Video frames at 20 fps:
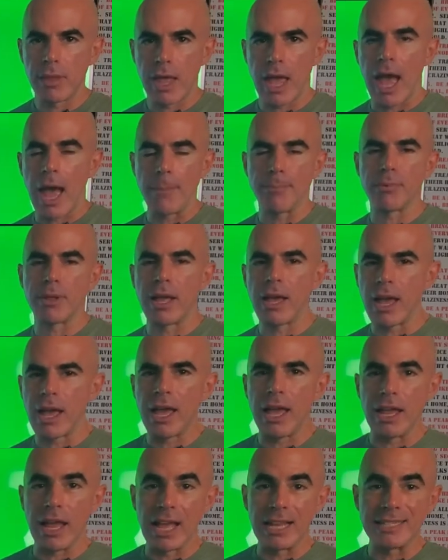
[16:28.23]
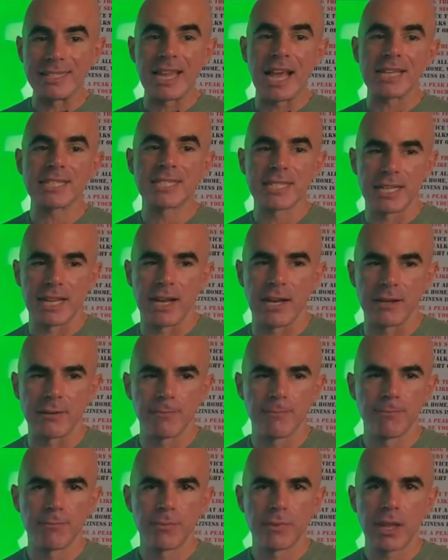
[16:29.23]
app and tested on
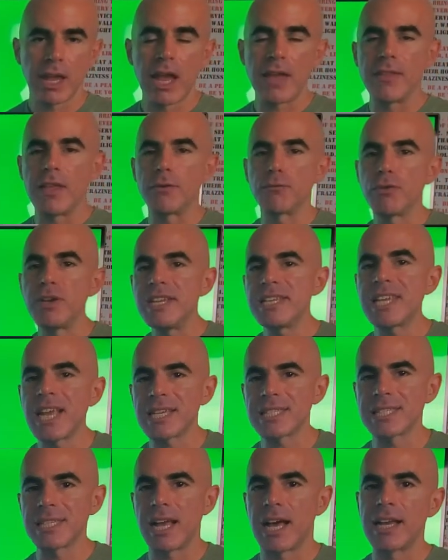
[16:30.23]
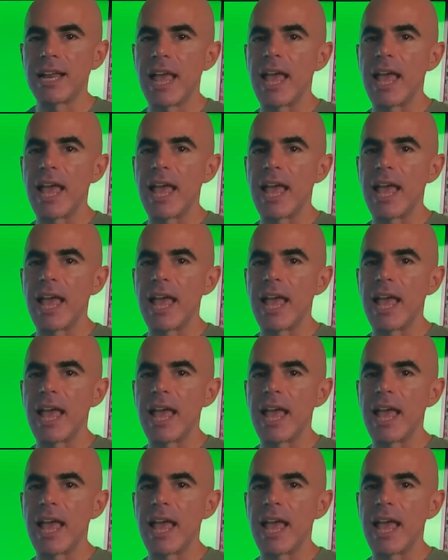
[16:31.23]
and then retested on